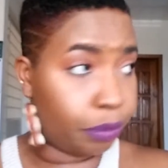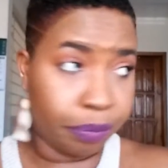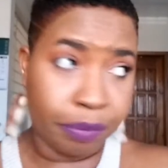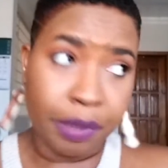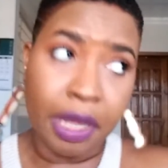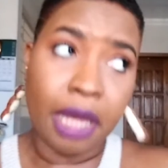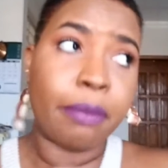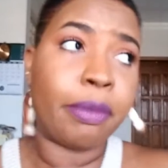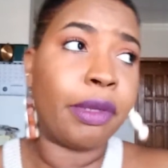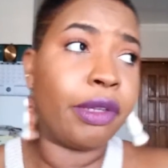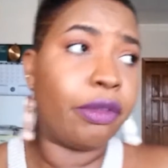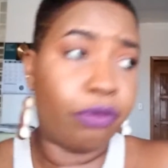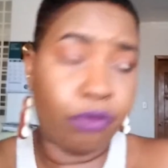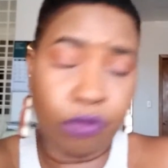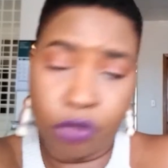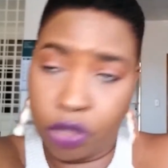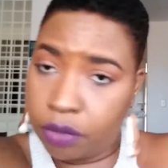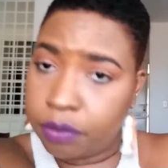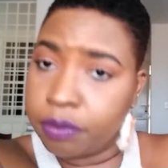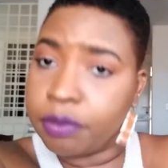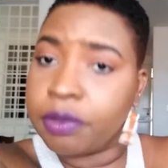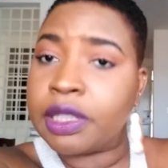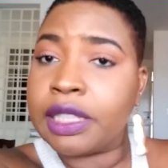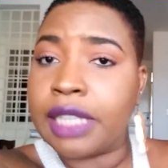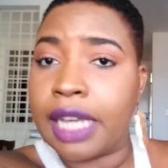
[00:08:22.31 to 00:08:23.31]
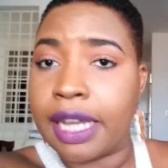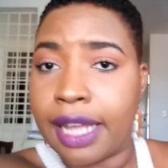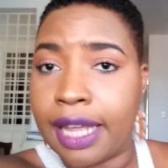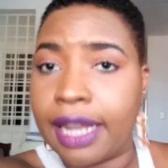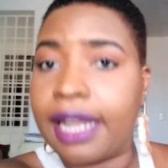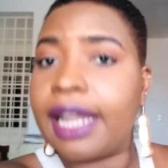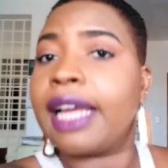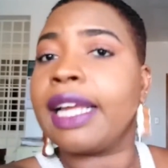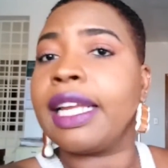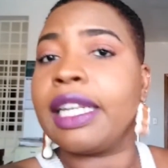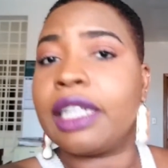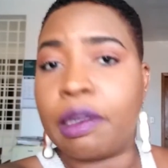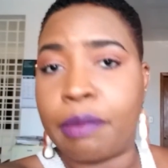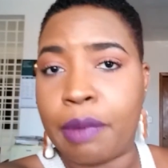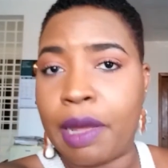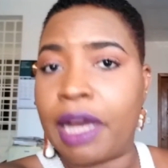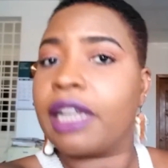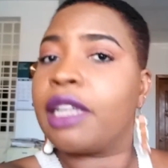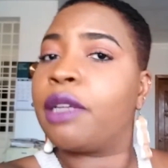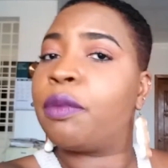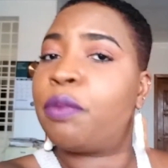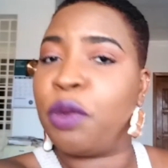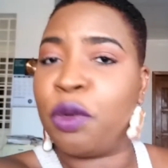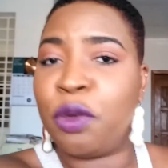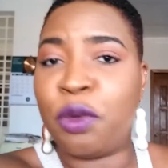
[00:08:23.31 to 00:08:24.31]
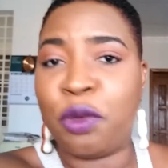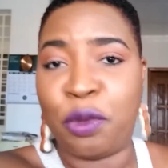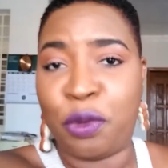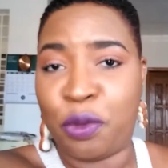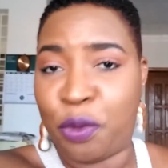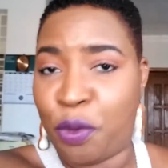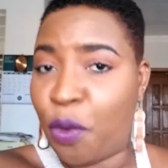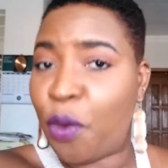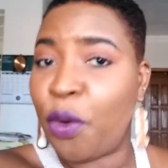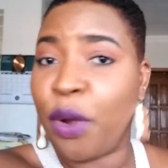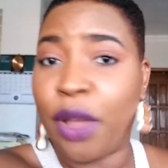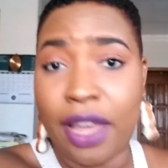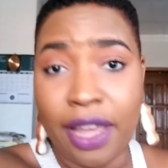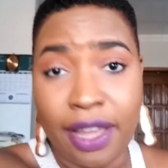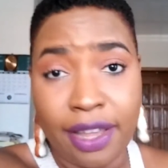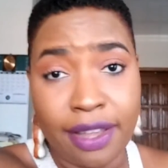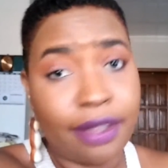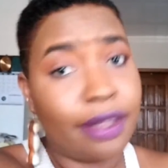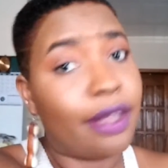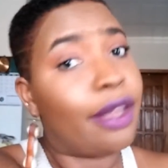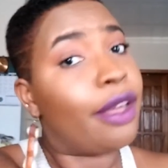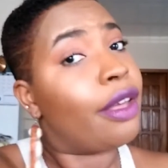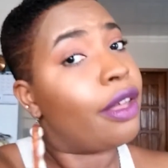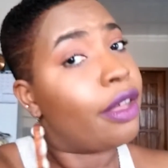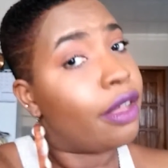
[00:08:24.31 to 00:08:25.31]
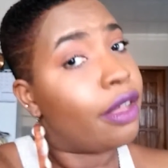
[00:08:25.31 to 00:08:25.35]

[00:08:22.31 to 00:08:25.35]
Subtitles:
Baby, the second I get about it, okay?